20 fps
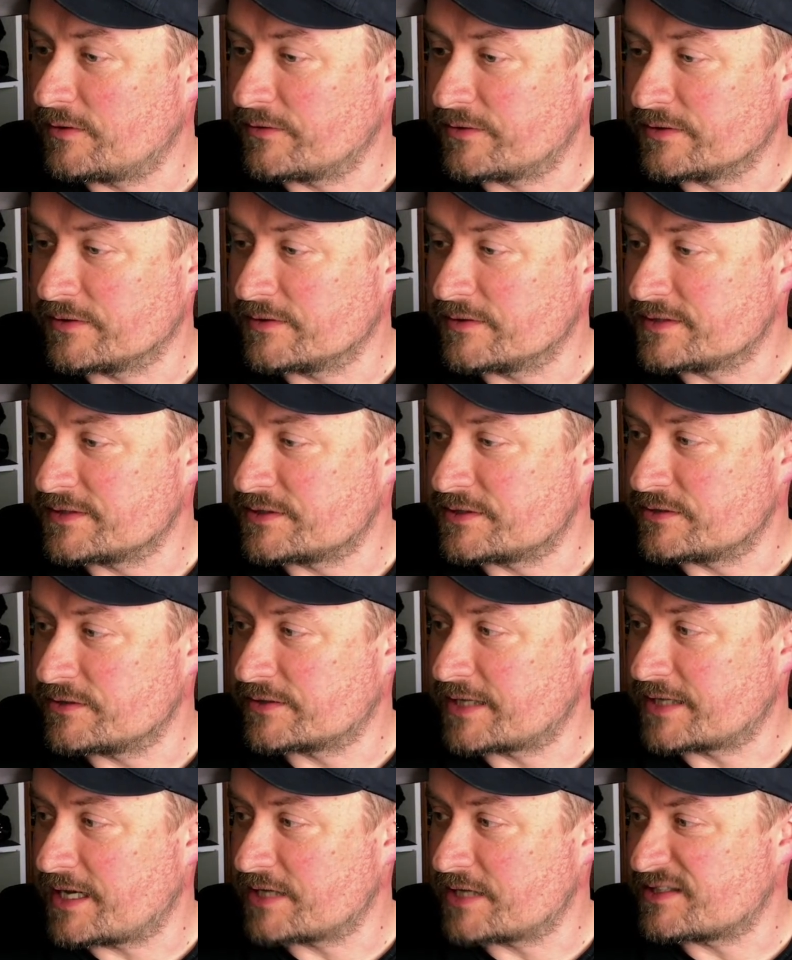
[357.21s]
there's a
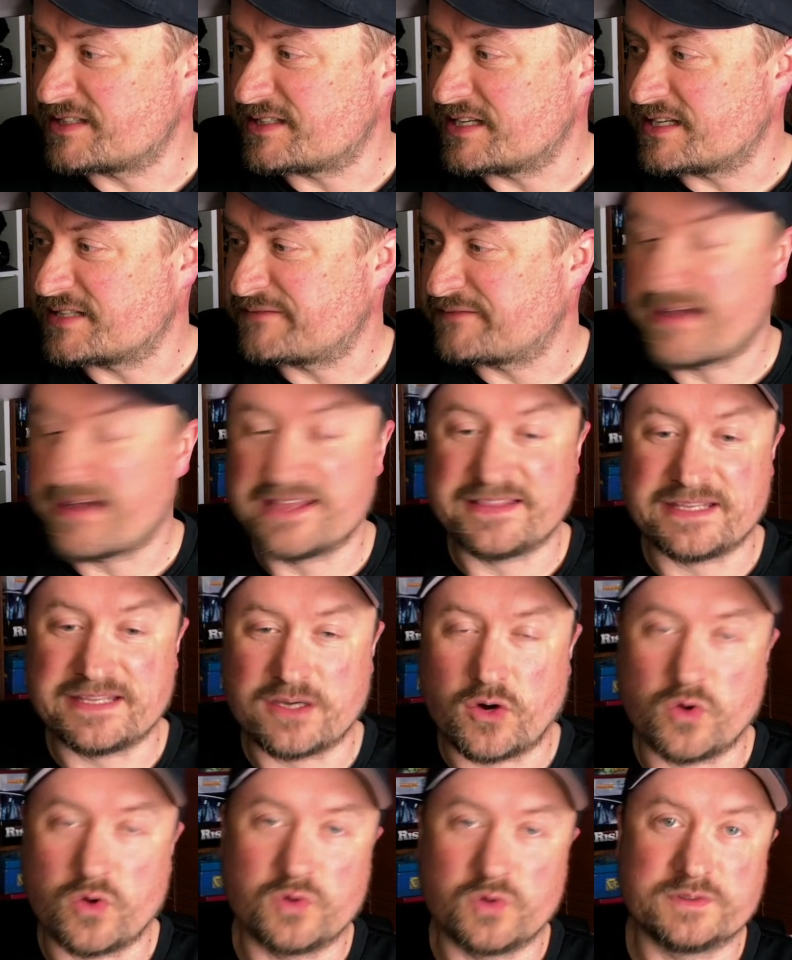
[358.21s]
geocache that says find the
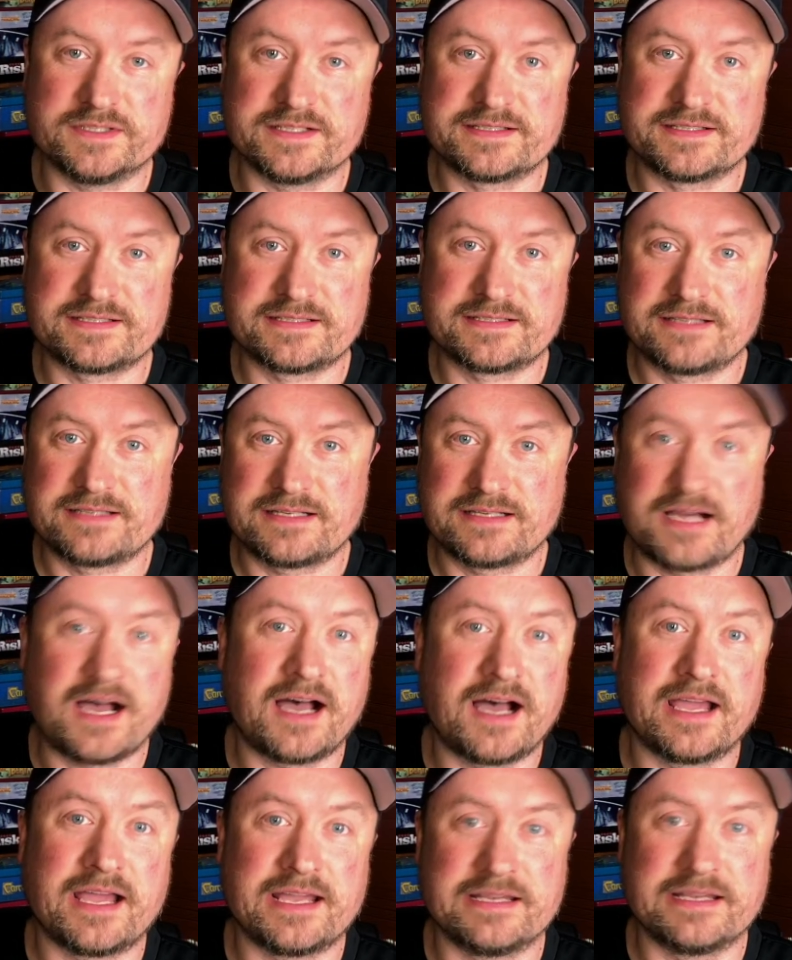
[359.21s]
oldest
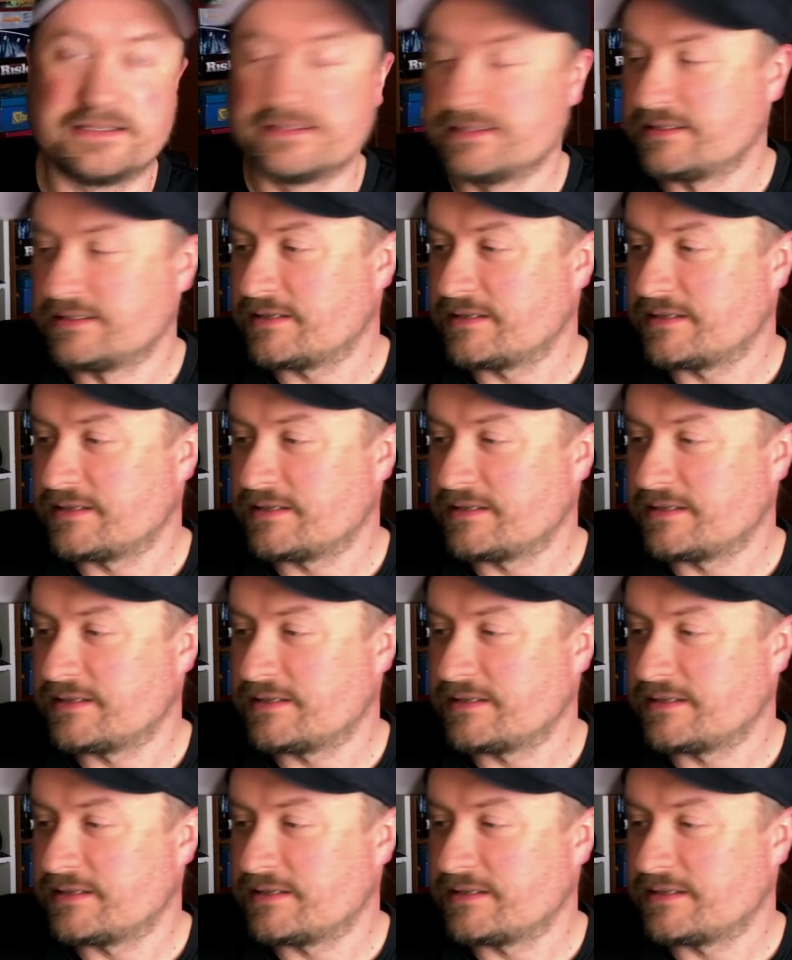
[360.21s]
hide